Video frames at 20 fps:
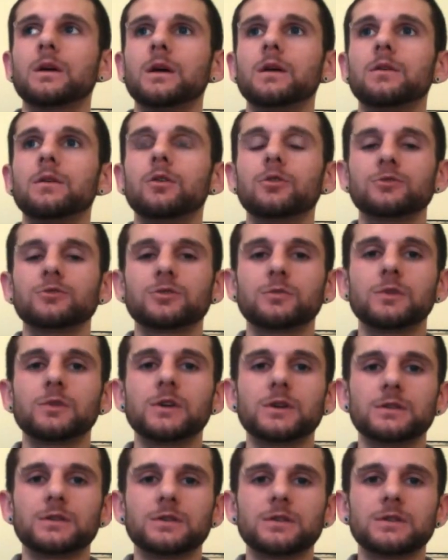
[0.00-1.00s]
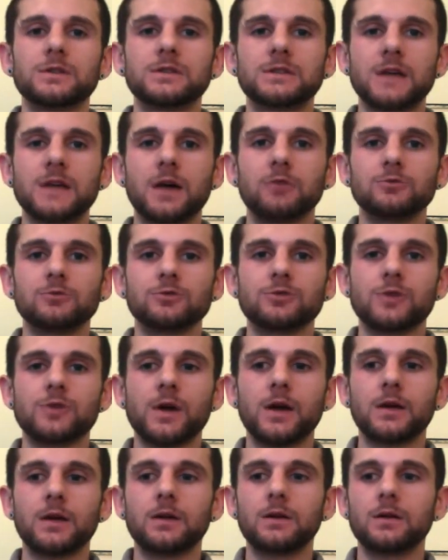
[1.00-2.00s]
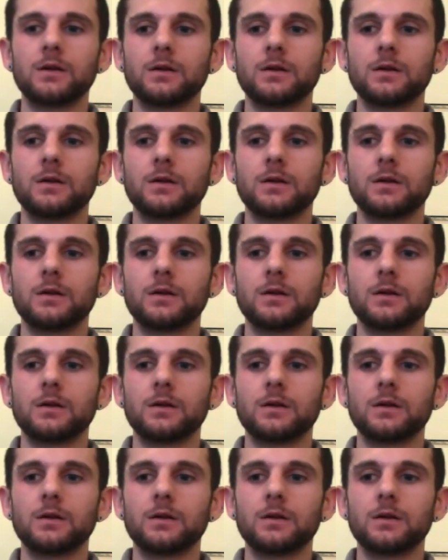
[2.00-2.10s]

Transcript: also because of the soundtrack.